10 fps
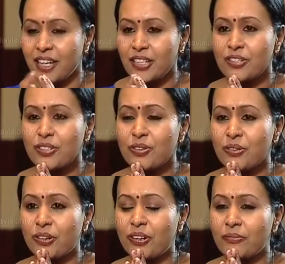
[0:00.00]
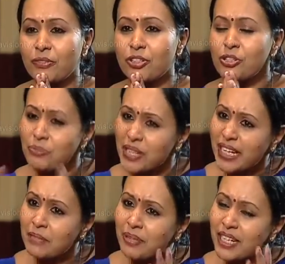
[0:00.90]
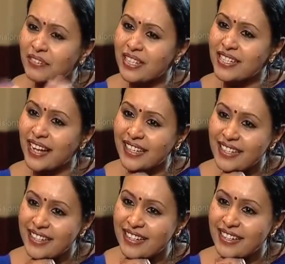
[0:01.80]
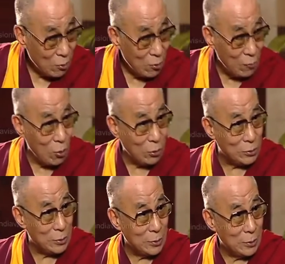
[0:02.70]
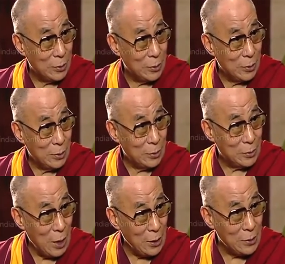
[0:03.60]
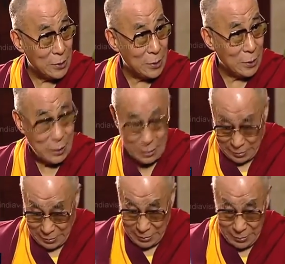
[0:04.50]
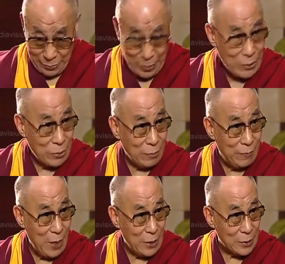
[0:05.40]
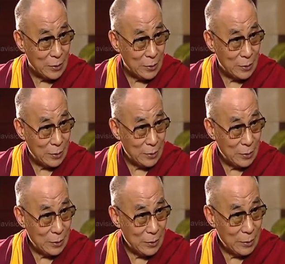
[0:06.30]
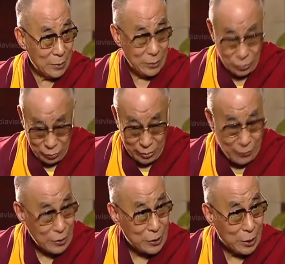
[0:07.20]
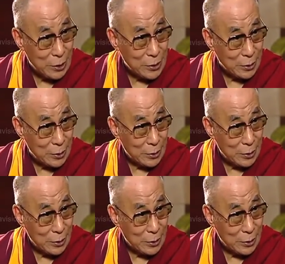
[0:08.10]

So, do you really believe in science? Of course, science based on fact, through investigation.